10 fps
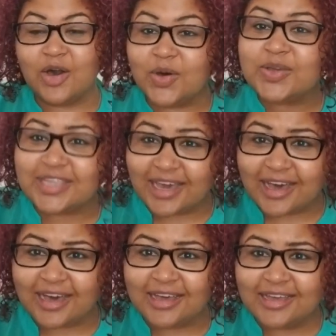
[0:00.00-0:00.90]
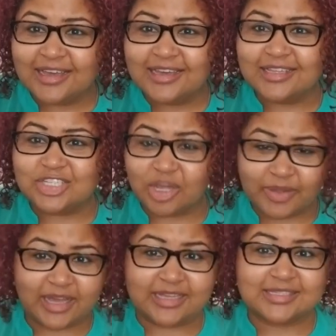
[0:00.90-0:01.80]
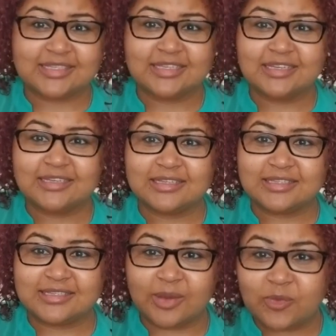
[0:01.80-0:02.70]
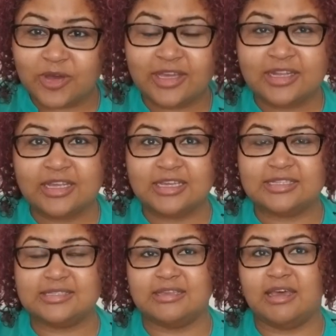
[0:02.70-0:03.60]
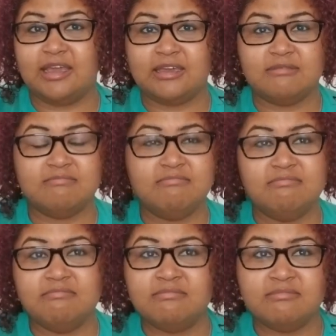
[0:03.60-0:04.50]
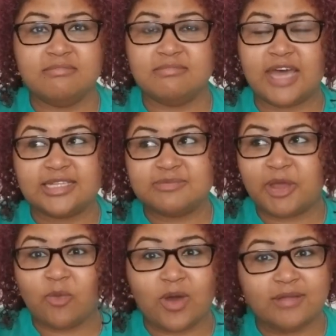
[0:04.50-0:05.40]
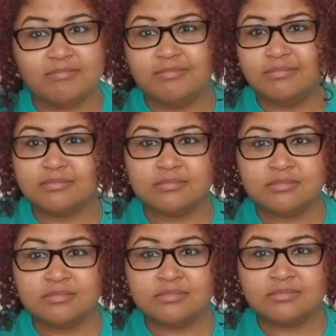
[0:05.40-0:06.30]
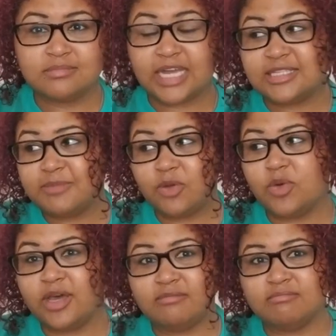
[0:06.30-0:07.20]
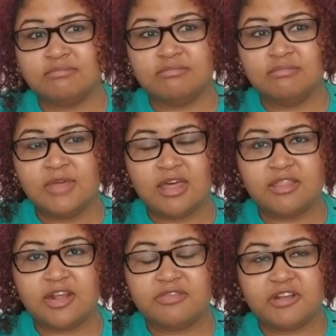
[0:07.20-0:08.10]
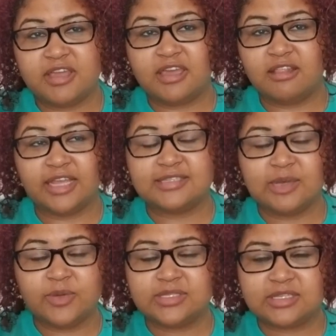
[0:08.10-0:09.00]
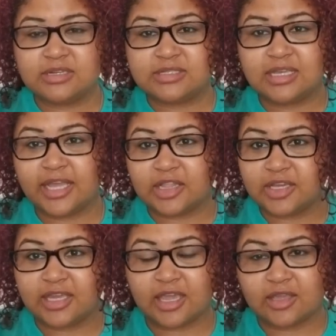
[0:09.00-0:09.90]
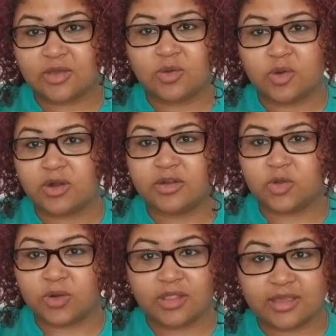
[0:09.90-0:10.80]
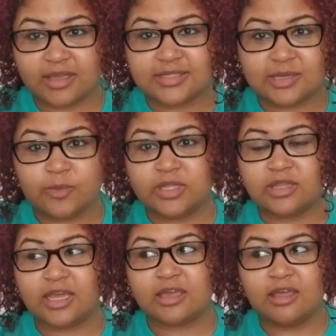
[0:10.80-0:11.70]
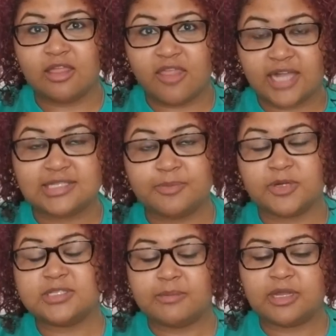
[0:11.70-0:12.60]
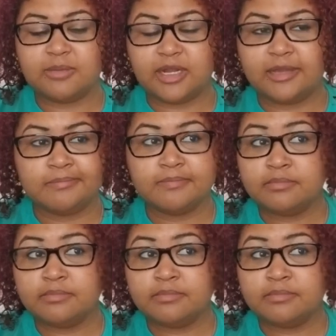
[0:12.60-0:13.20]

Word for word: Oh yeah, Gemini's. Someone is like, that's my one. That's my one. They're, they're it. Like someone seriously like looking at you or you're looking at someone like that's the person I'm going to marry.